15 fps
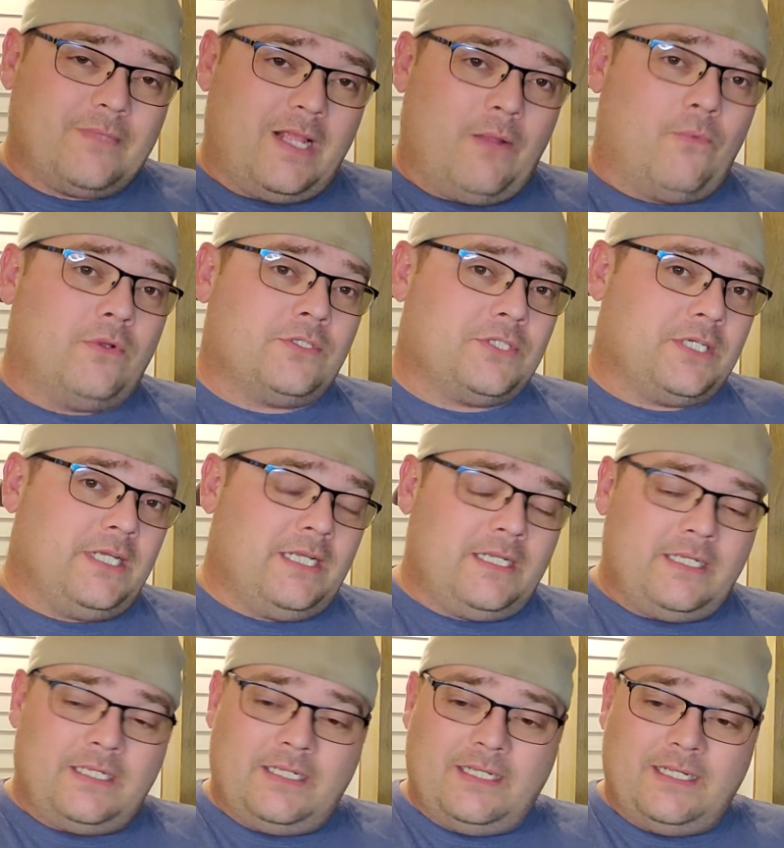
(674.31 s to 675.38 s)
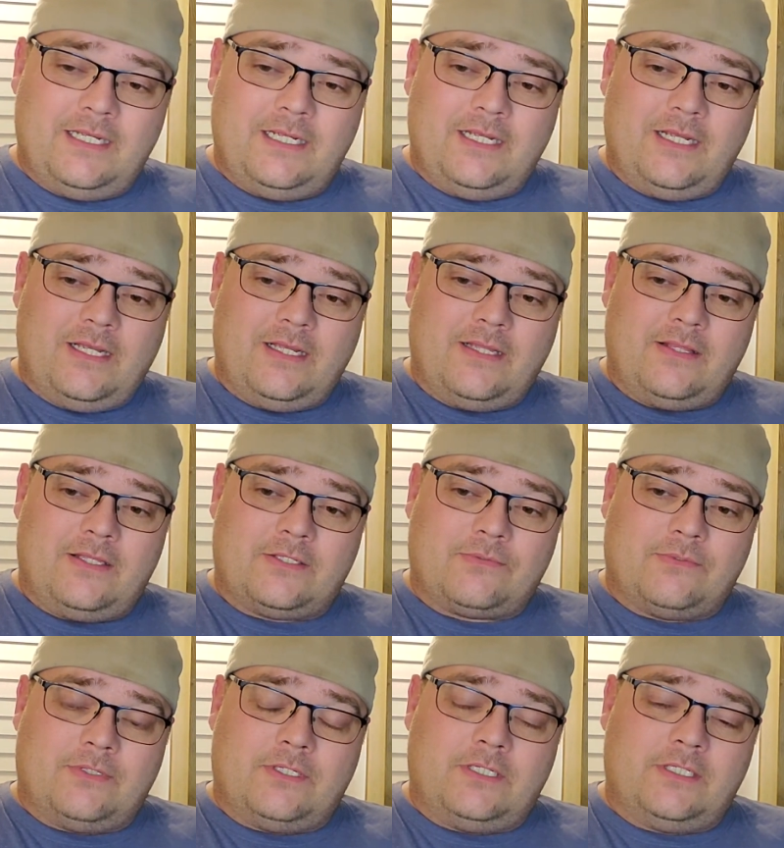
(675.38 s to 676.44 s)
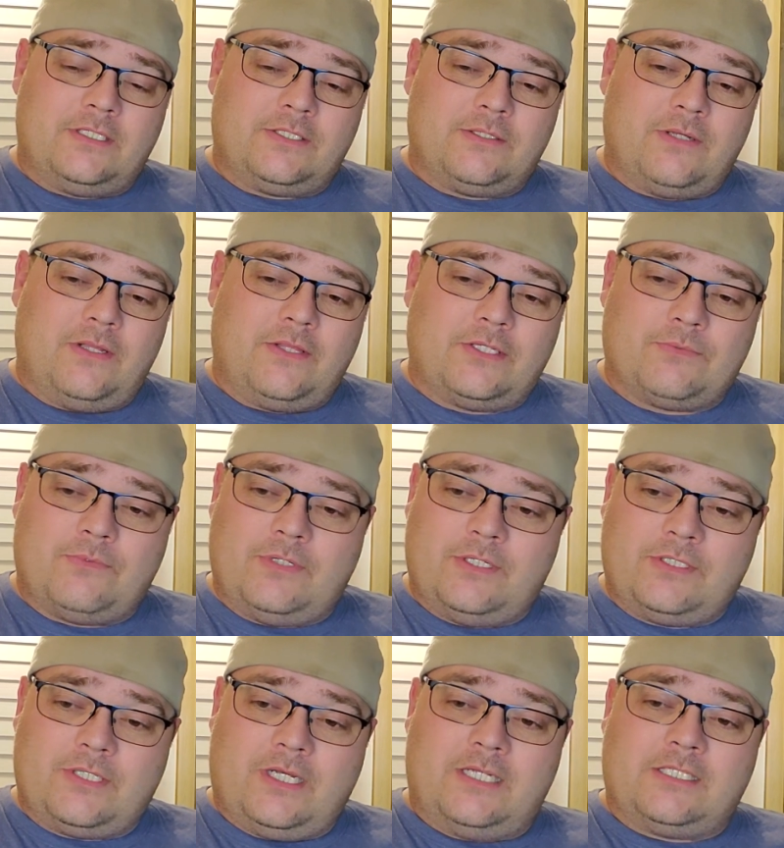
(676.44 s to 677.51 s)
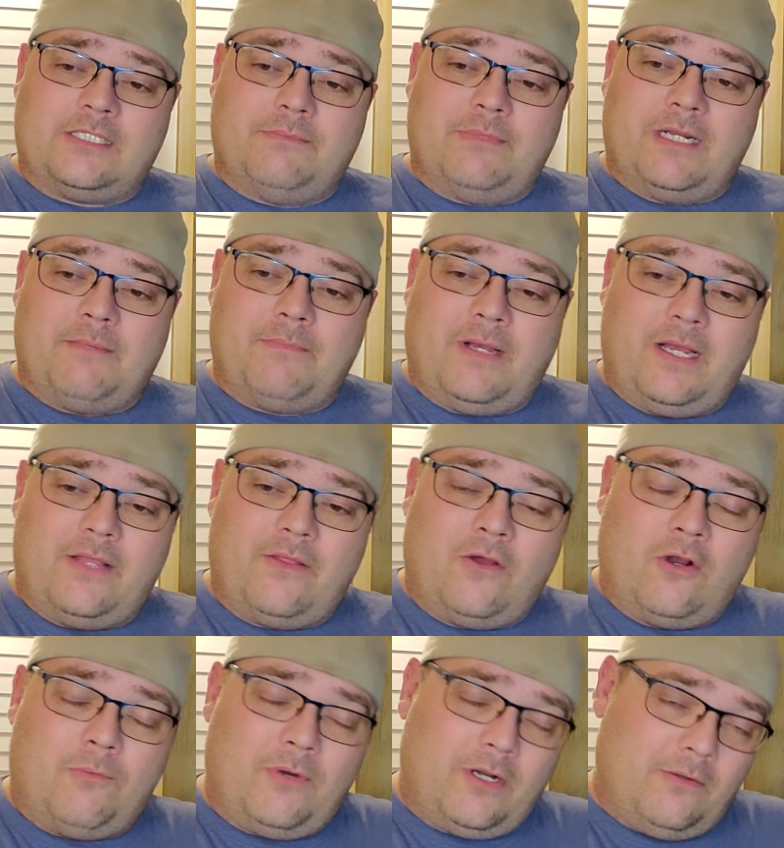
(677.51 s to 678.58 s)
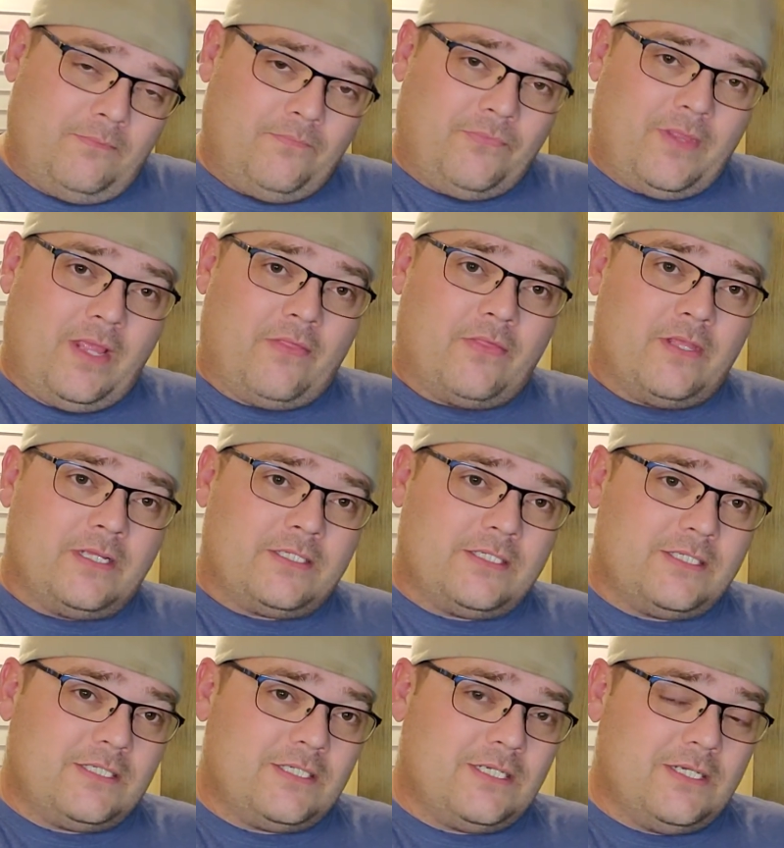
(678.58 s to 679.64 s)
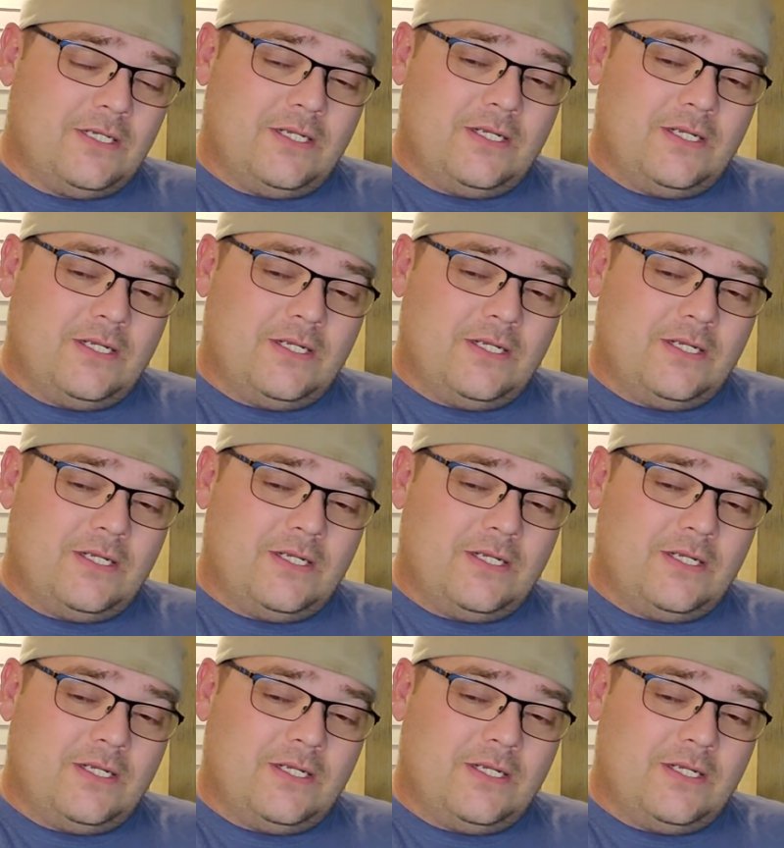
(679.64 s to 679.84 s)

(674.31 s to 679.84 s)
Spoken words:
And once again, this was submitted by the Harbringer, and this